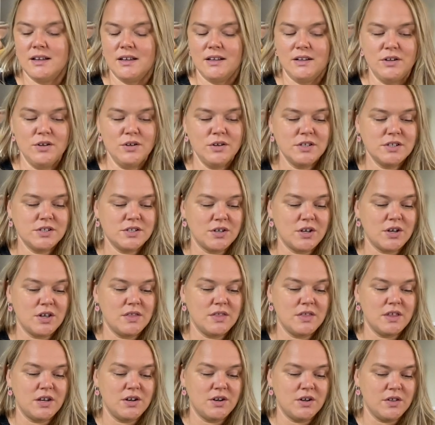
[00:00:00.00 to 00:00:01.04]
looks
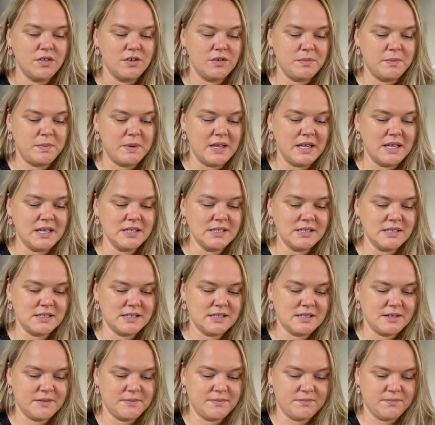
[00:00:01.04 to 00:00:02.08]
on another base,
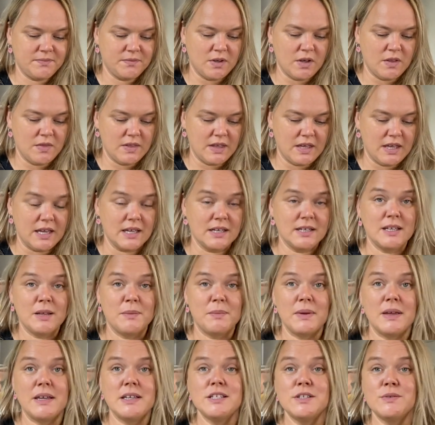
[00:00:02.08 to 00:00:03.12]
on the Etna
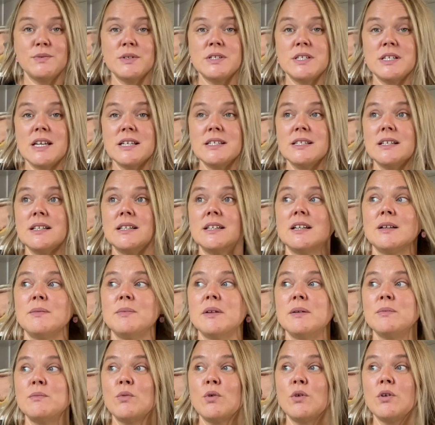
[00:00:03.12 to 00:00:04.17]
base, which has a little
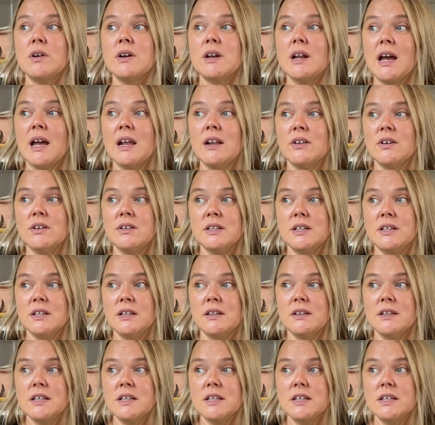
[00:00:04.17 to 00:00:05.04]
bit more nylon in it.